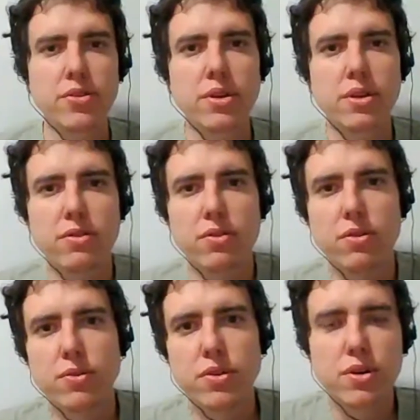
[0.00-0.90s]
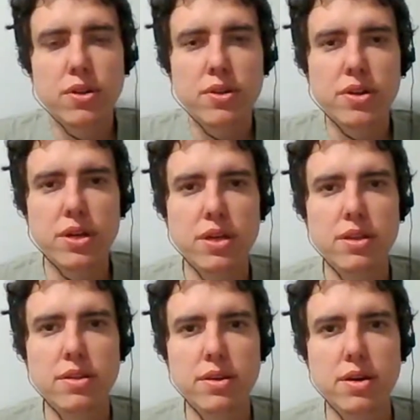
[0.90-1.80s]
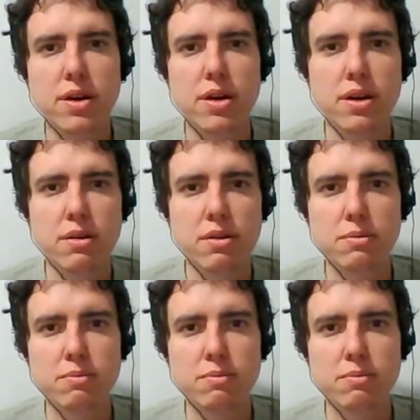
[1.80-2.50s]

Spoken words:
and on the other hand, on